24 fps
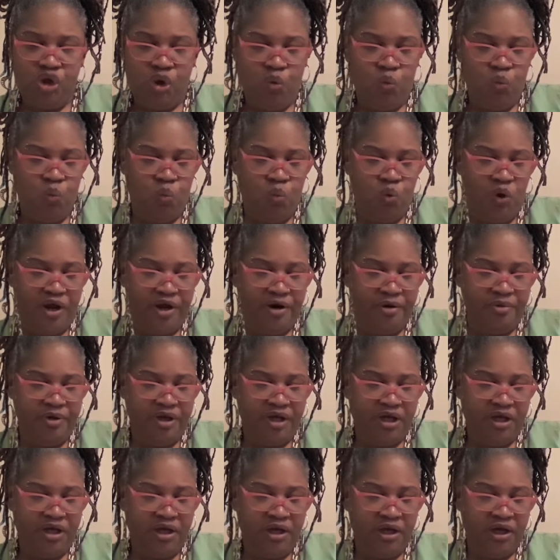
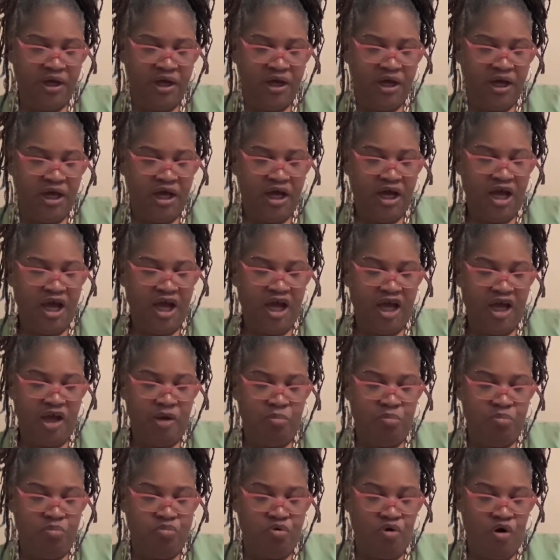wearing a
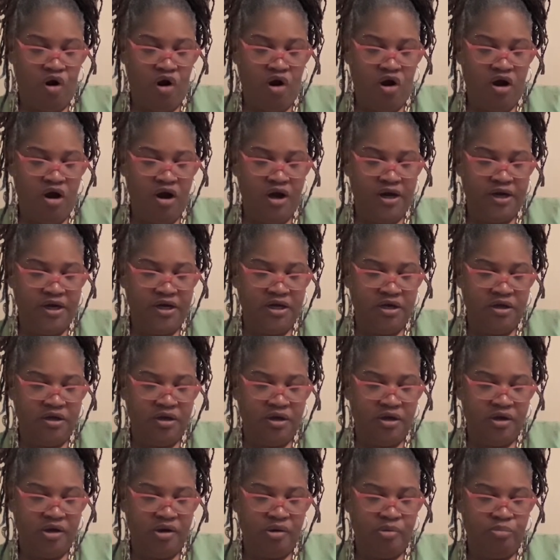broad
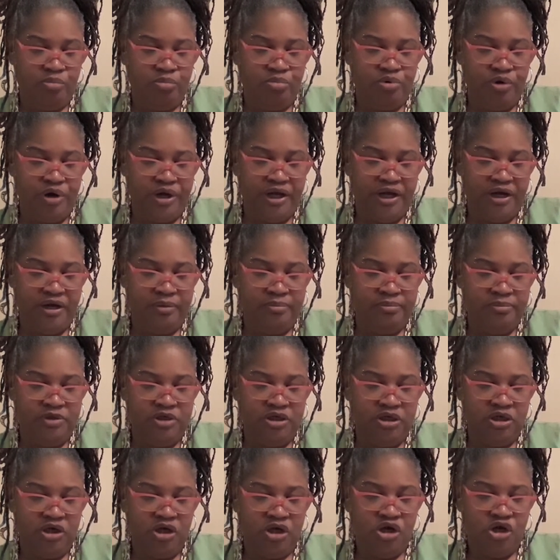
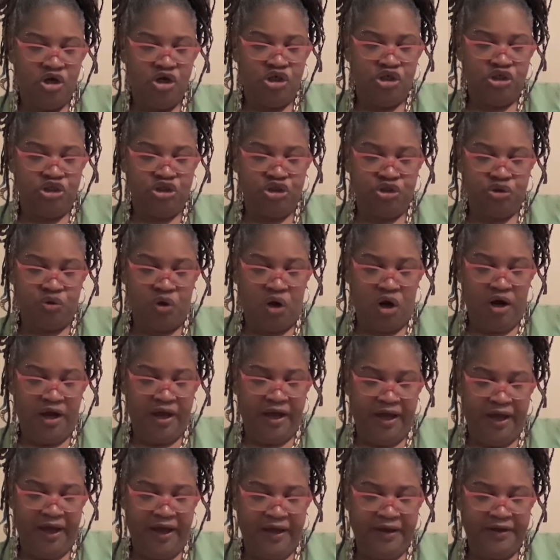brimmed straw
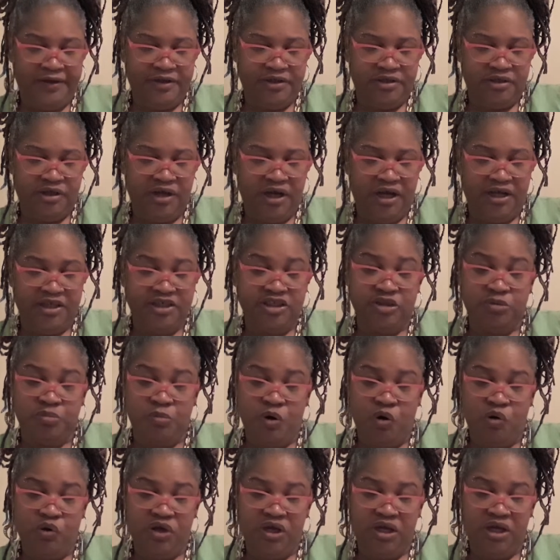hat and
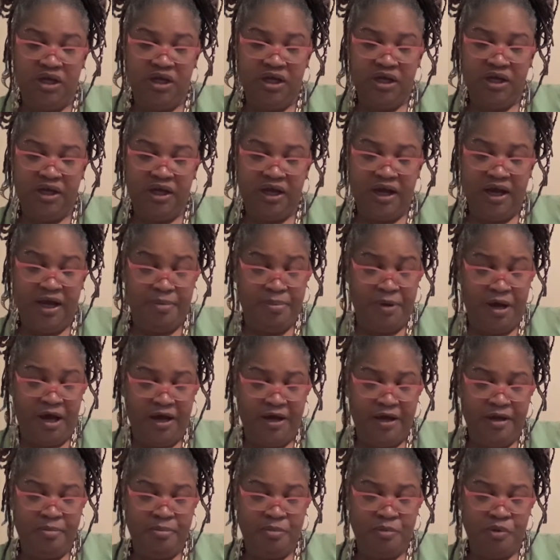smoking a
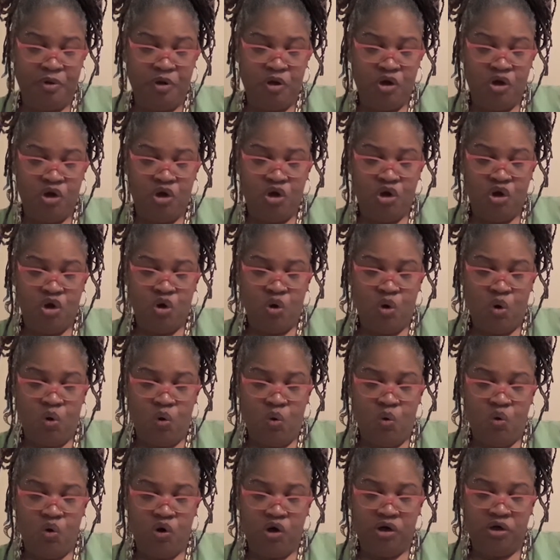pipe
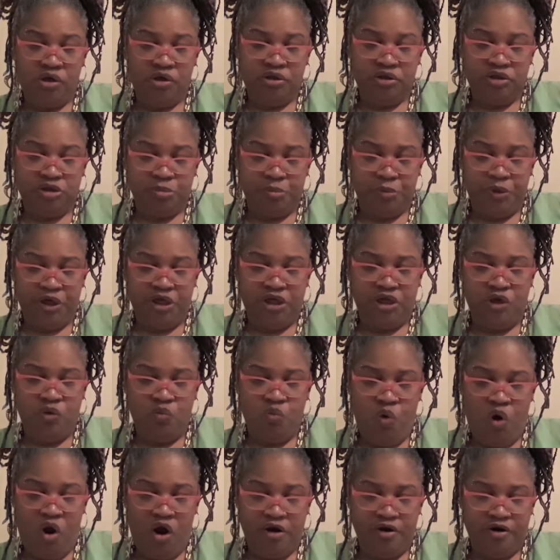or sprinkling
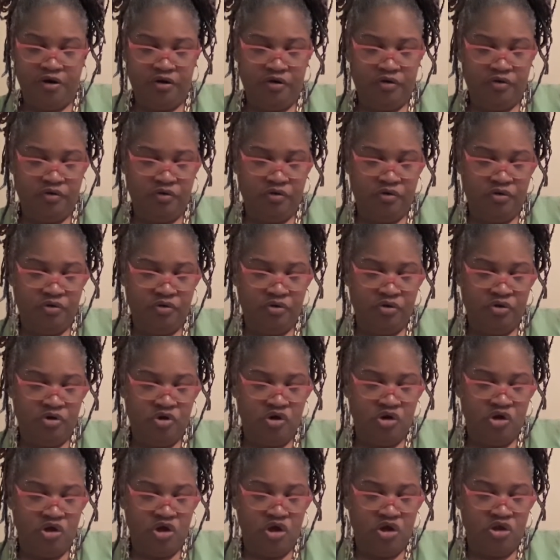water.
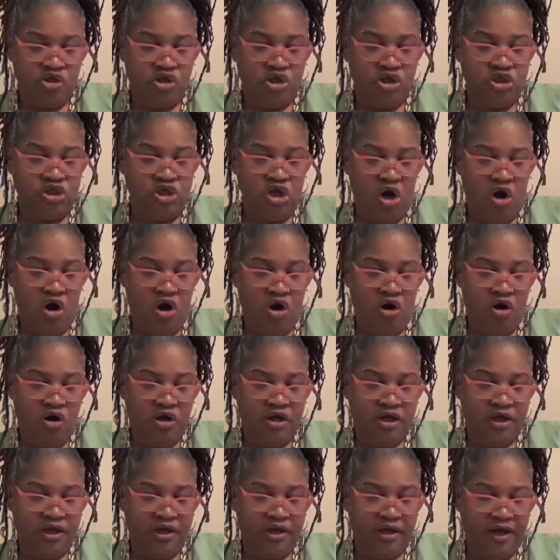The dog
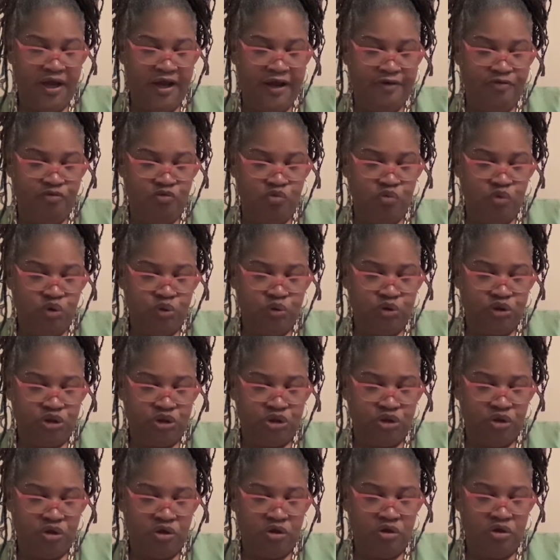and
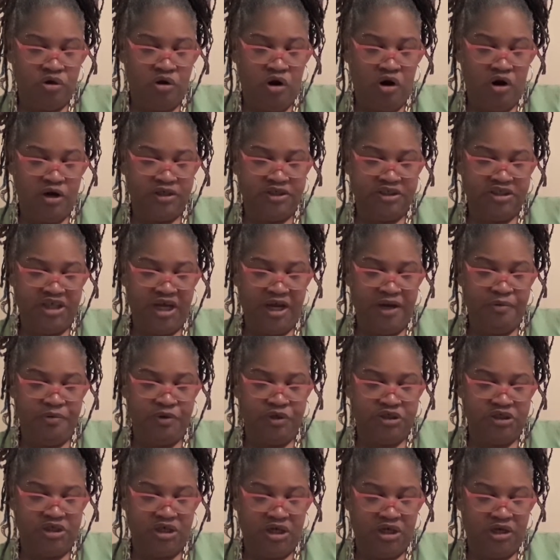rooster are sacred
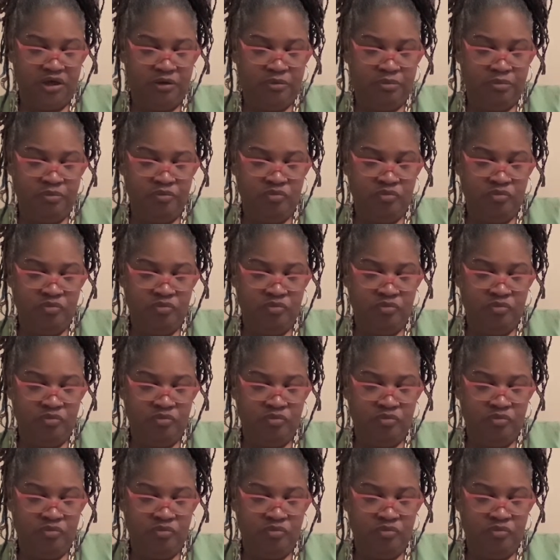to him.